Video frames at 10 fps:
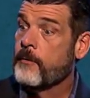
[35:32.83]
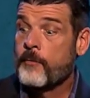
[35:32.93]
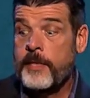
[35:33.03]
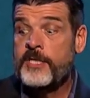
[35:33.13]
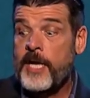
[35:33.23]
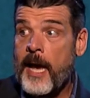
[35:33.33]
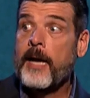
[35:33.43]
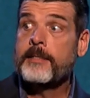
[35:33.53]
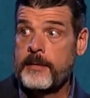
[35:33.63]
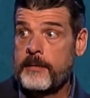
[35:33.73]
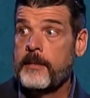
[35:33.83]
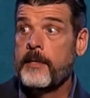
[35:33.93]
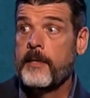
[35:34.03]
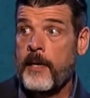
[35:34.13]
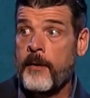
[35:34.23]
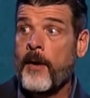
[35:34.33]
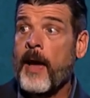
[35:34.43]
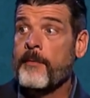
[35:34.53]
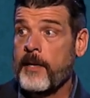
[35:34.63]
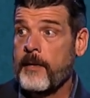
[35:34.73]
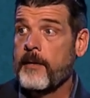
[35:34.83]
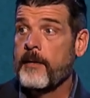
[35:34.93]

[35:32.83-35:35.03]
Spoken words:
Reach out and grab it.